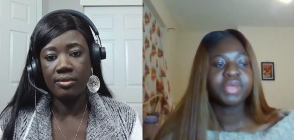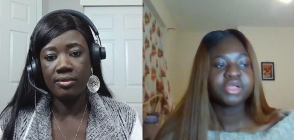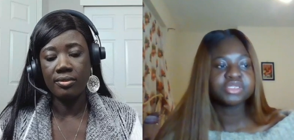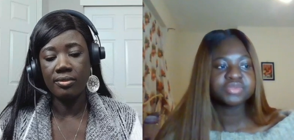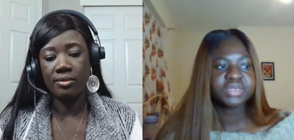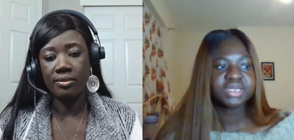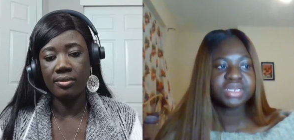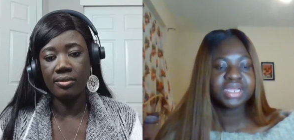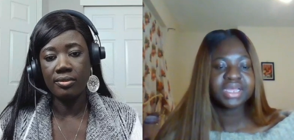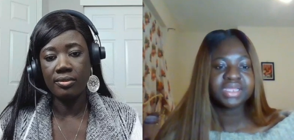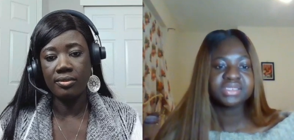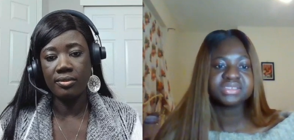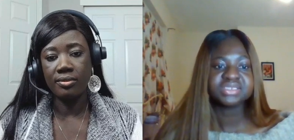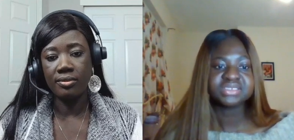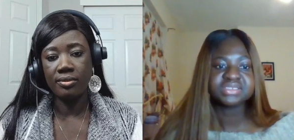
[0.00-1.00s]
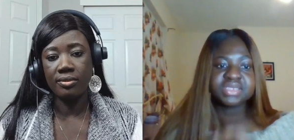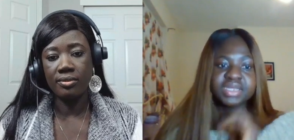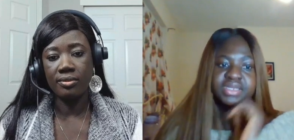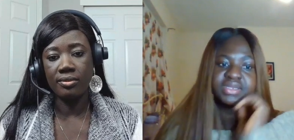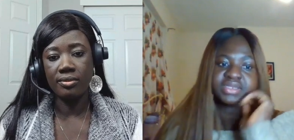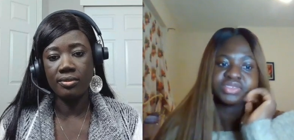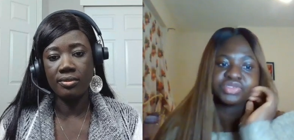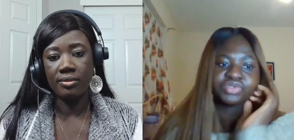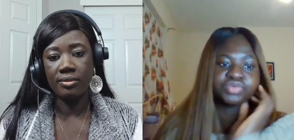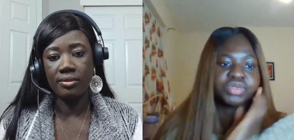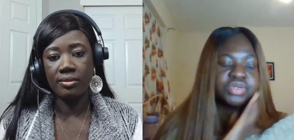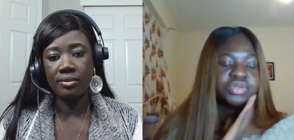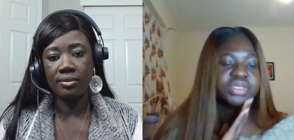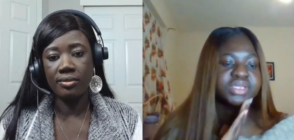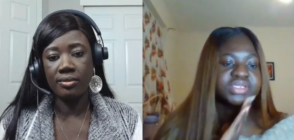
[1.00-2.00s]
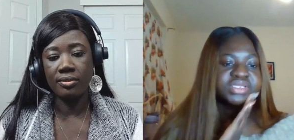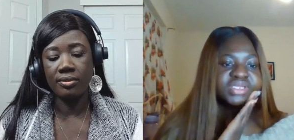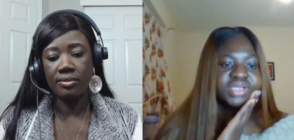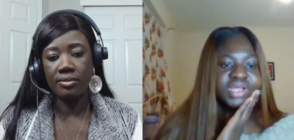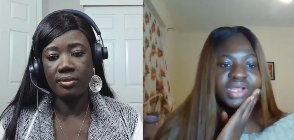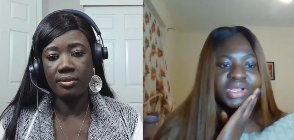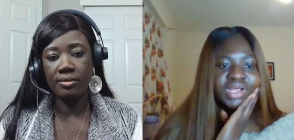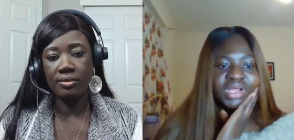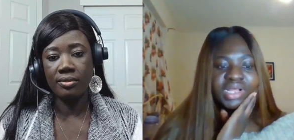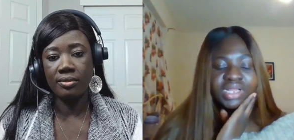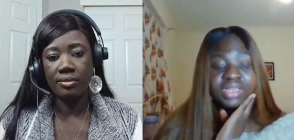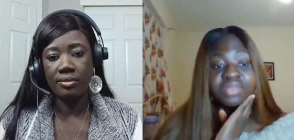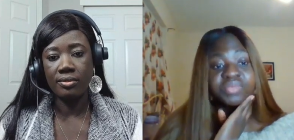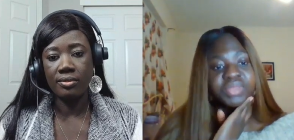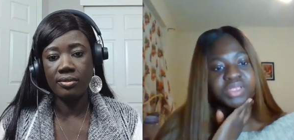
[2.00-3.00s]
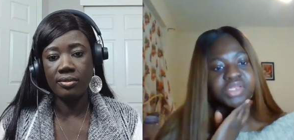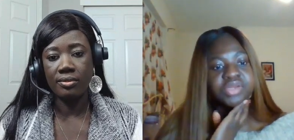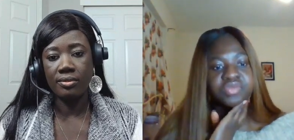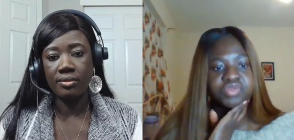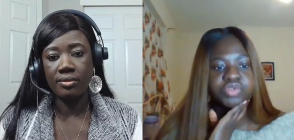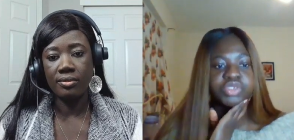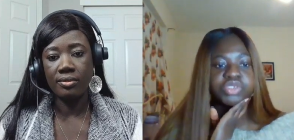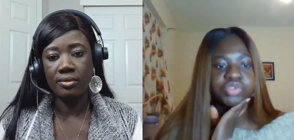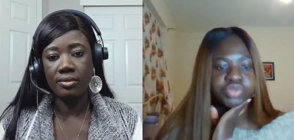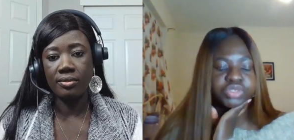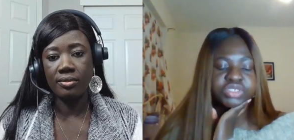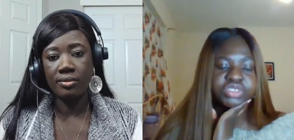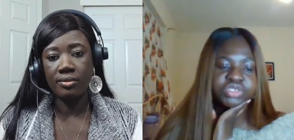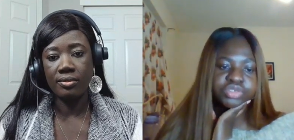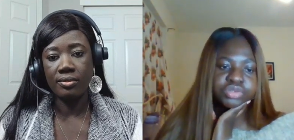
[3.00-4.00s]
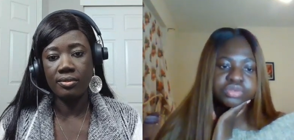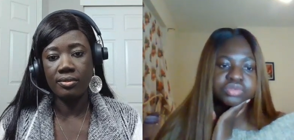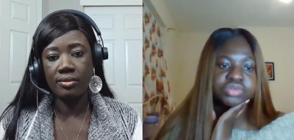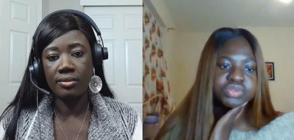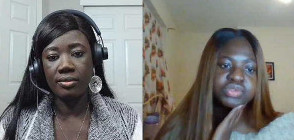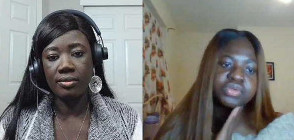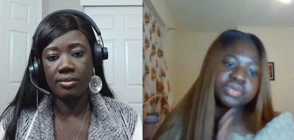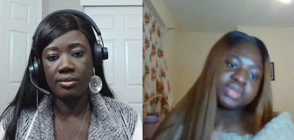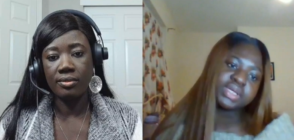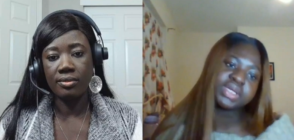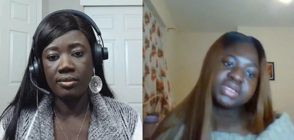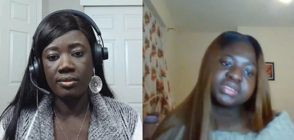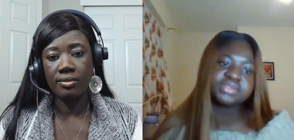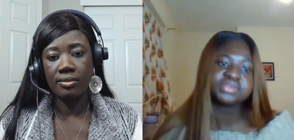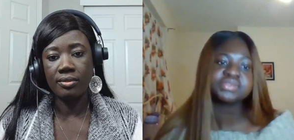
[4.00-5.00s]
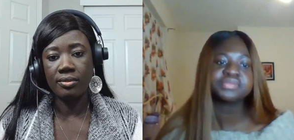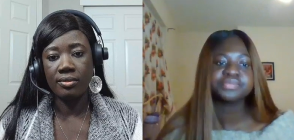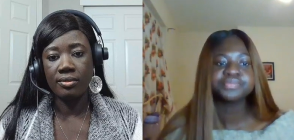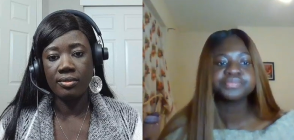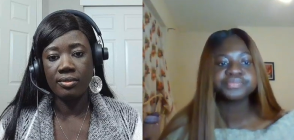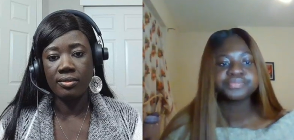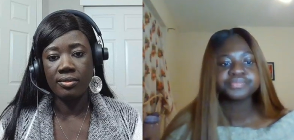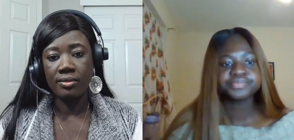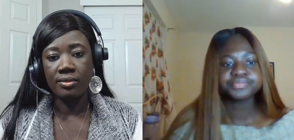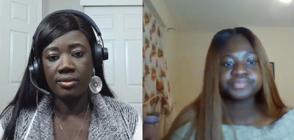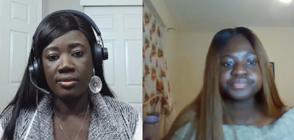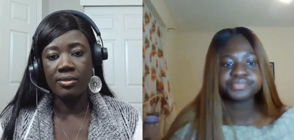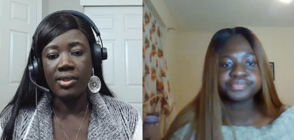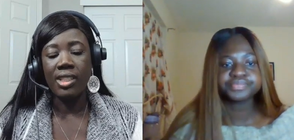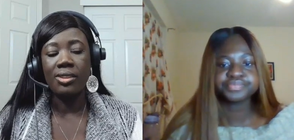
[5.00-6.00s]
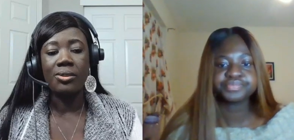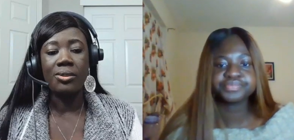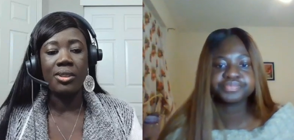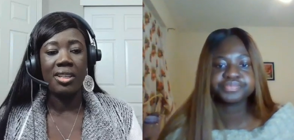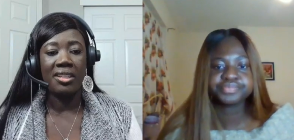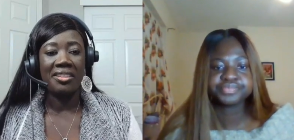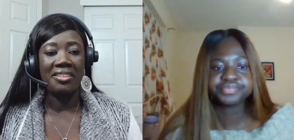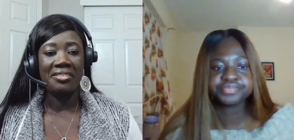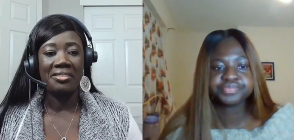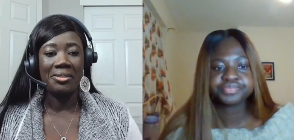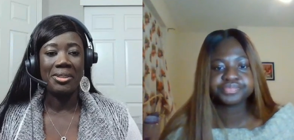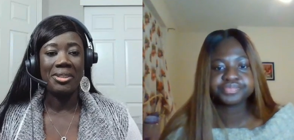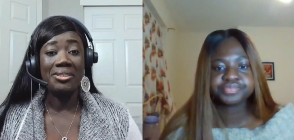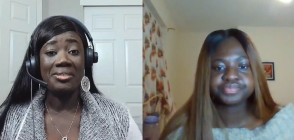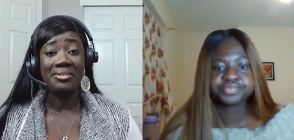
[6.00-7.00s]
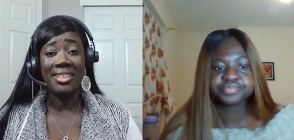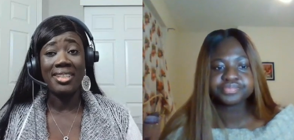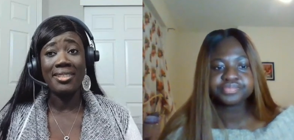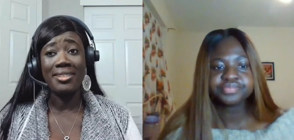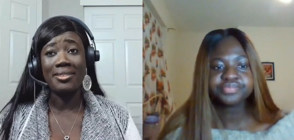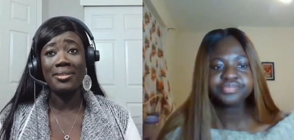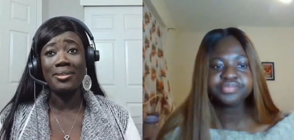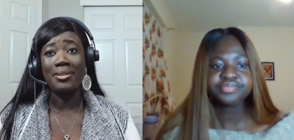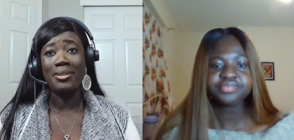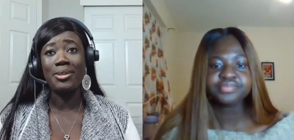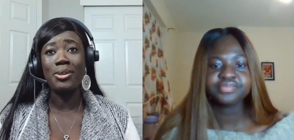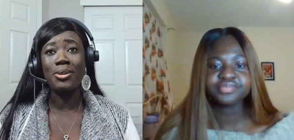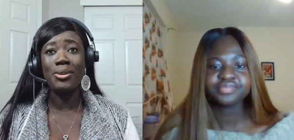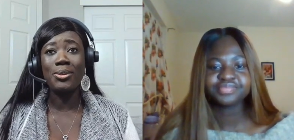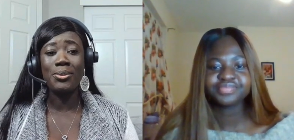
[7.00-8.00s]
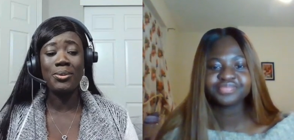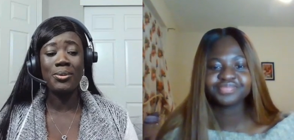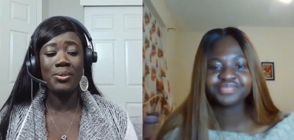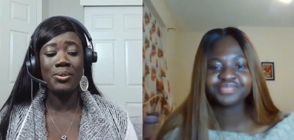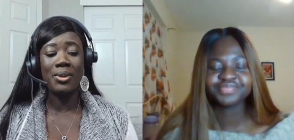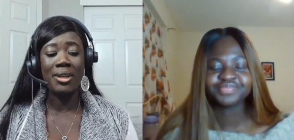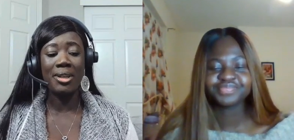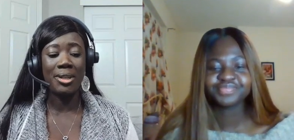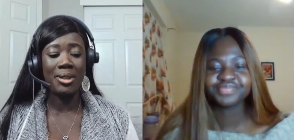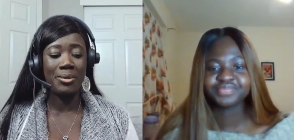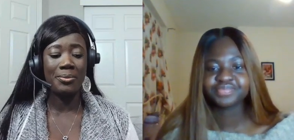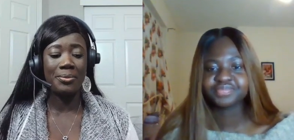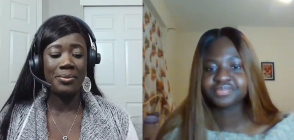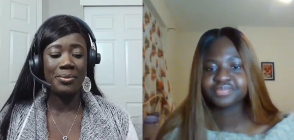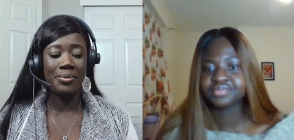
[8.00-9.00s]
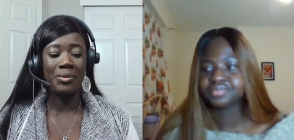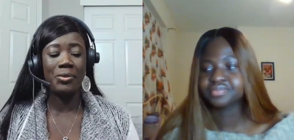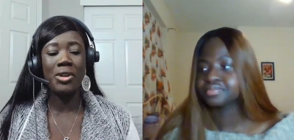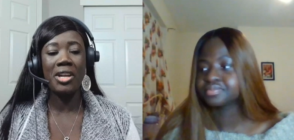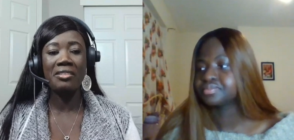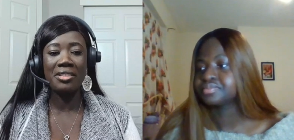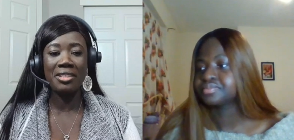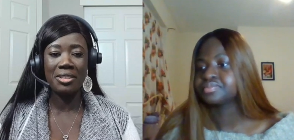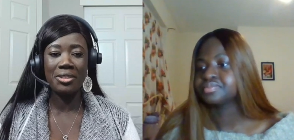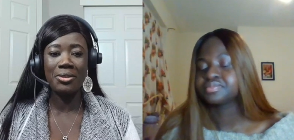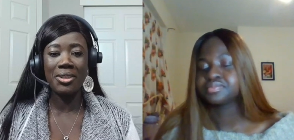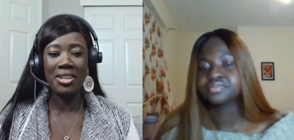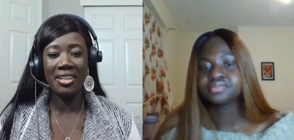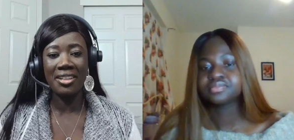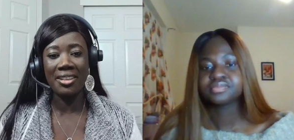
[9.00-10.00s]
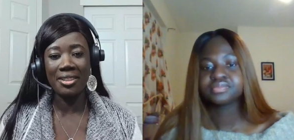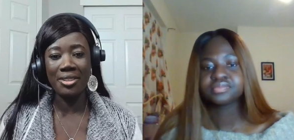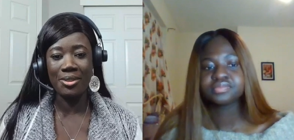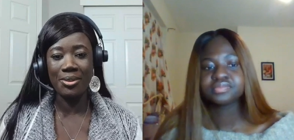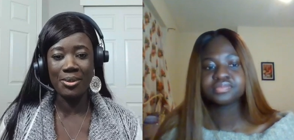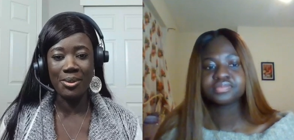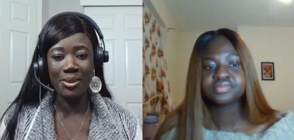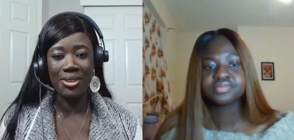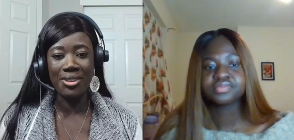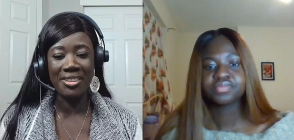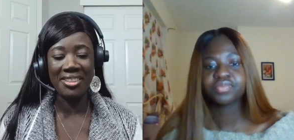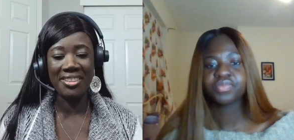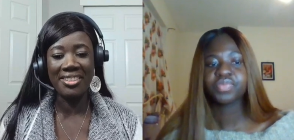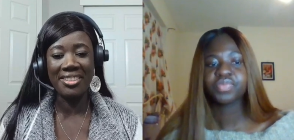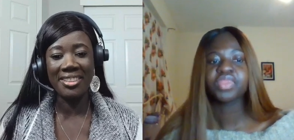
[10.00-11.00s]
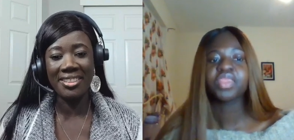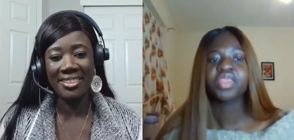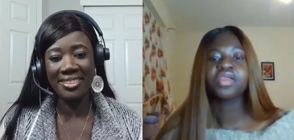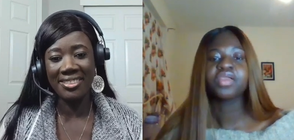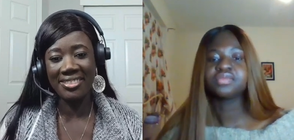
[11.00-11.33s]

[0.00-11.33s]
Speaker 1: my husband and I decided to relocate at the beginning of 2022. So, yes.
Speaker 2: Okay. Wow. That's good. So, where in the UK are you currently?